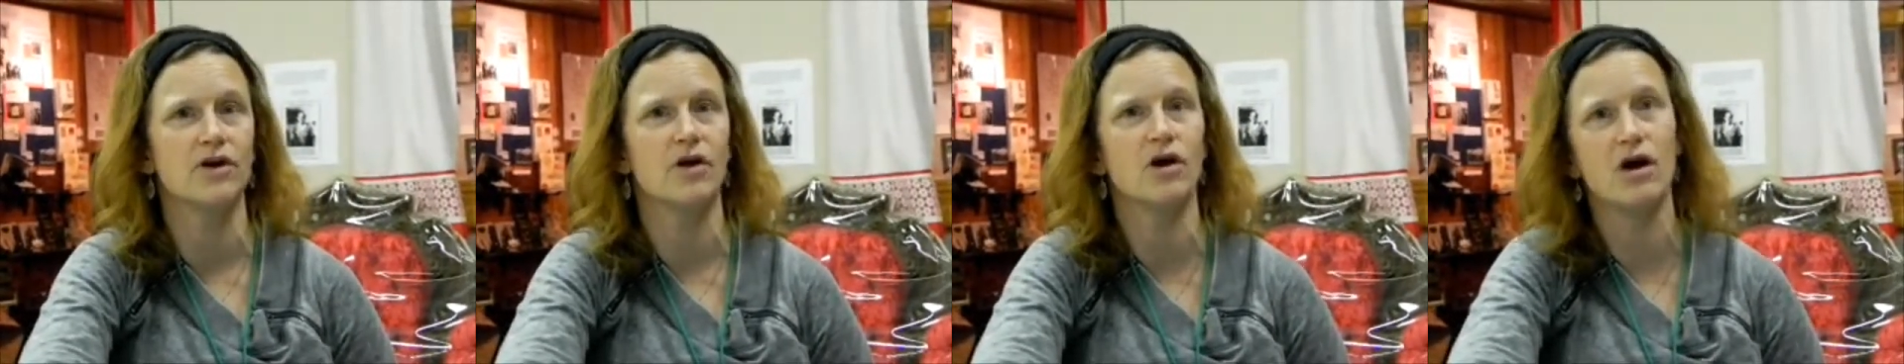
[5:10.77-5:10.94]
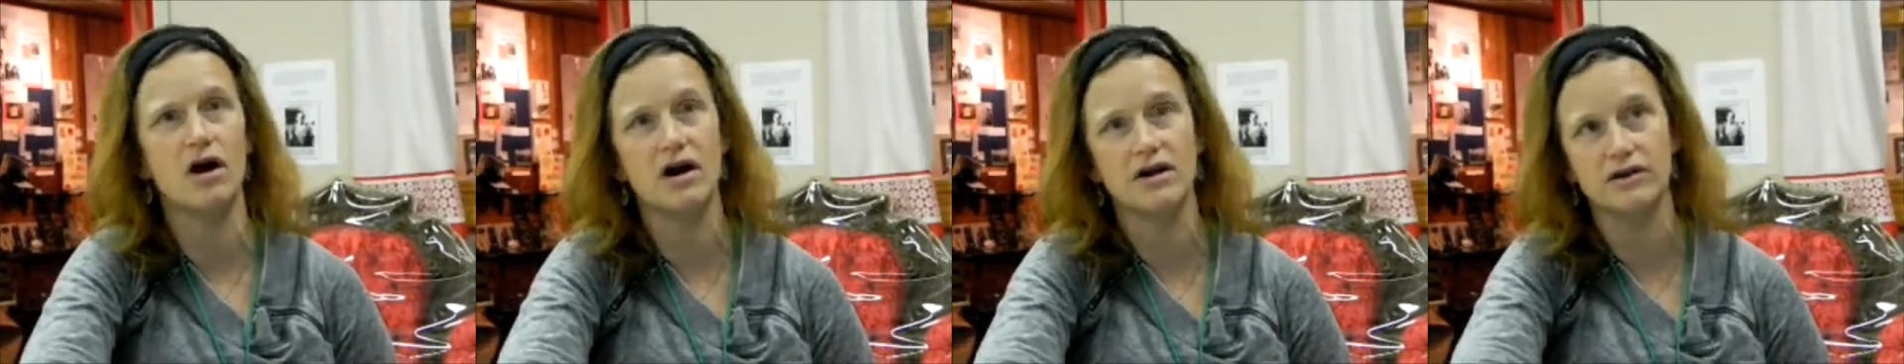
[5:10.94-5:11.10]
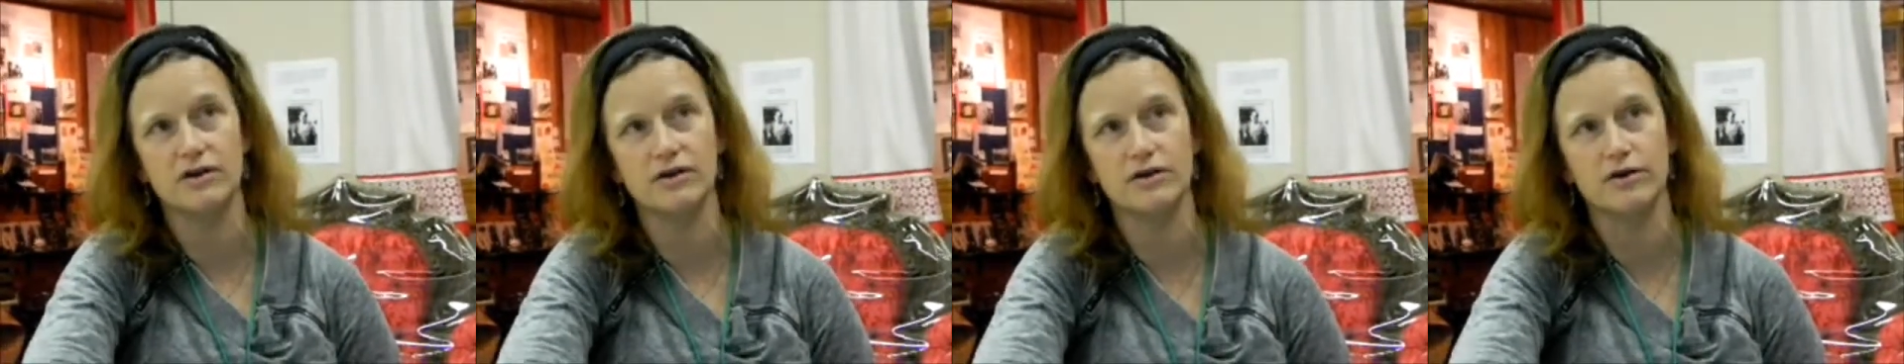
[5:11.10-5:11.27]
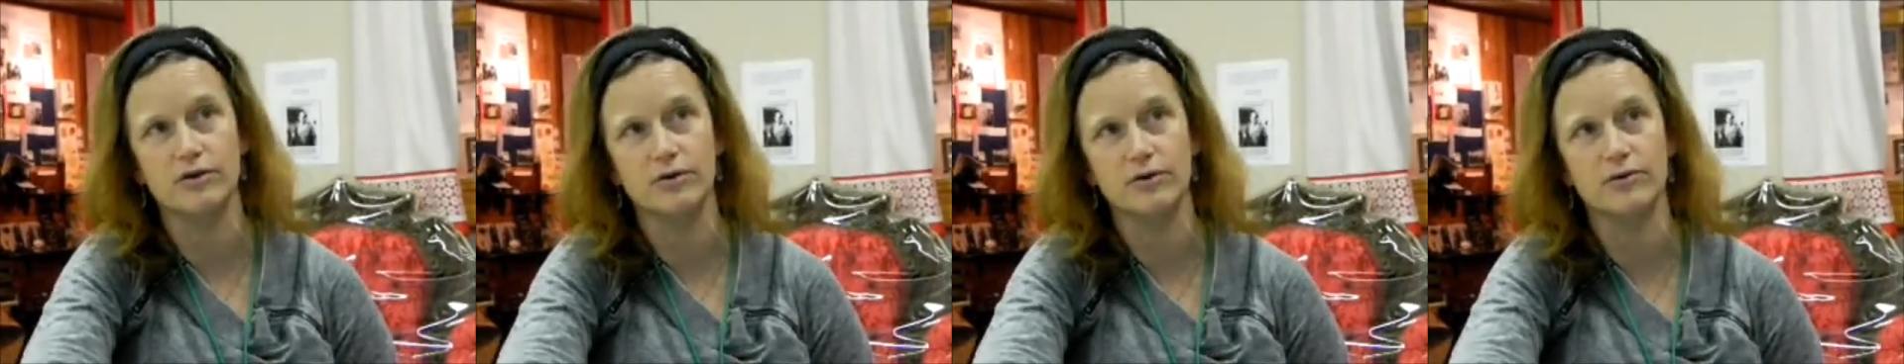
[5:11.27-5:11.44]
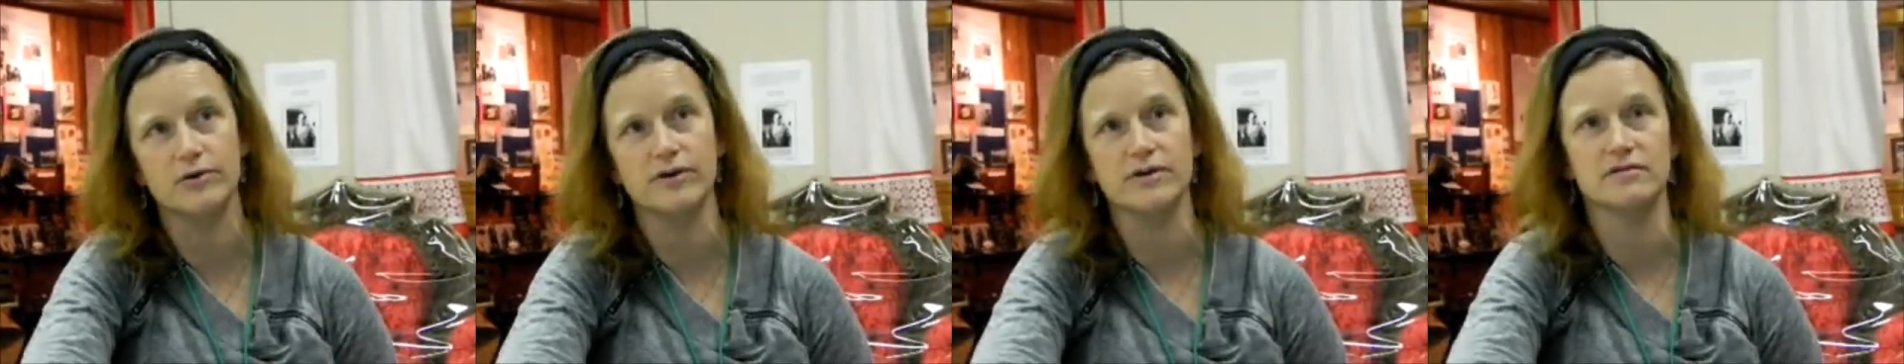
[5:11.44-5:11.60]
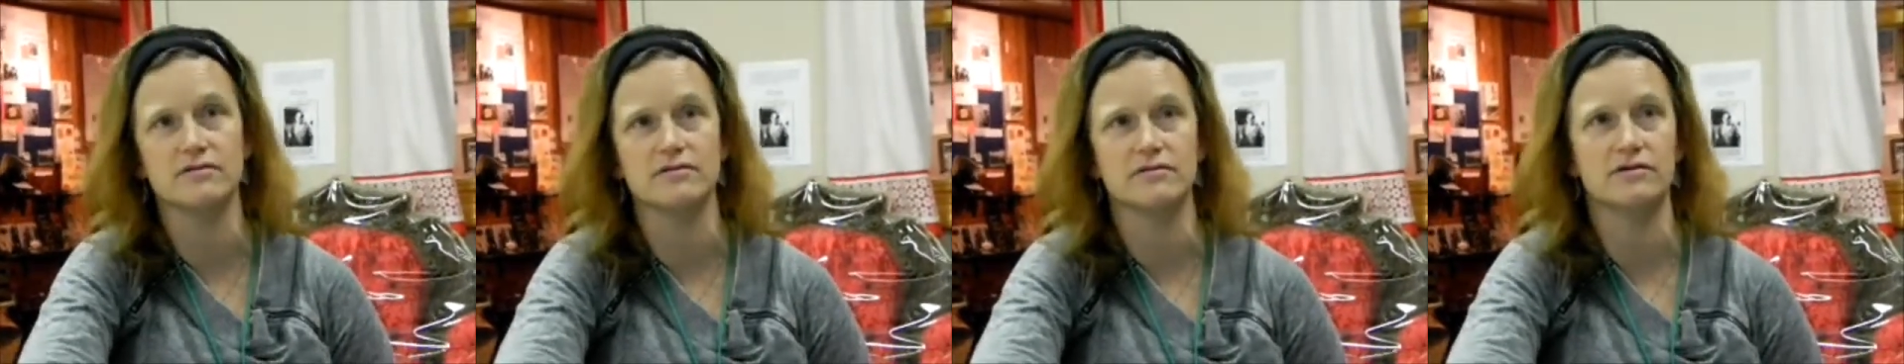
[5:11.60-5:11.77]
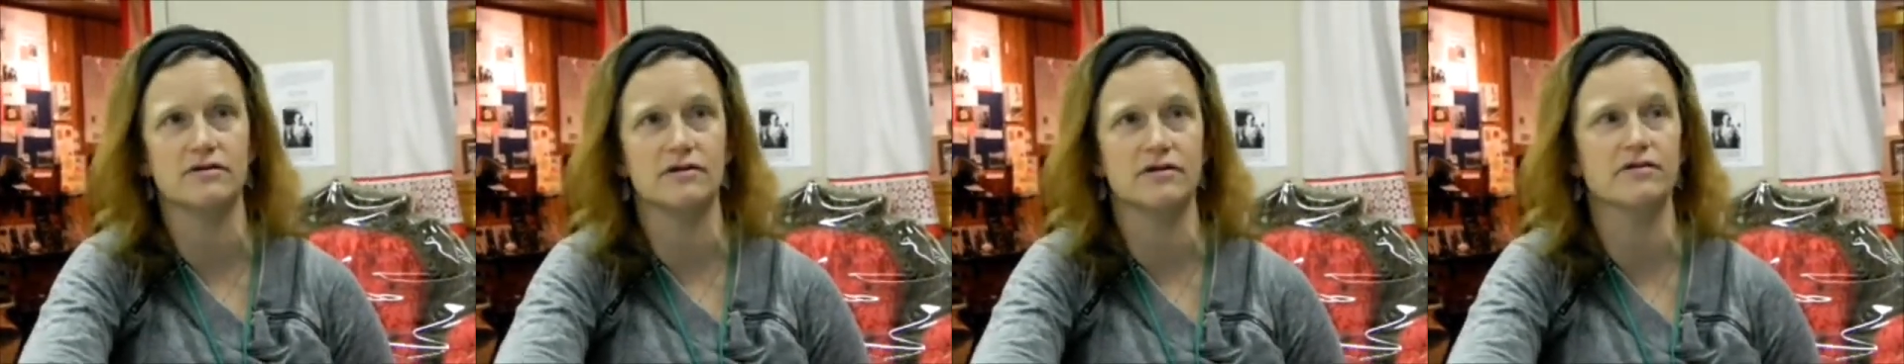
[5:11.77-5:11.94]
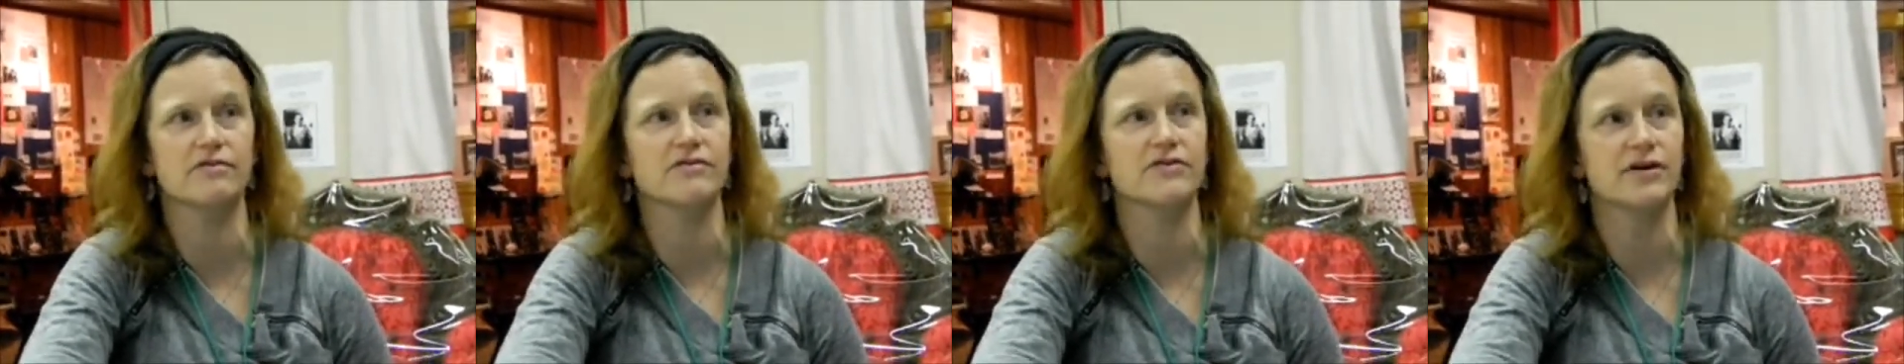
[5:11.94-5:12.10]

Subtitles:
audio and, you know,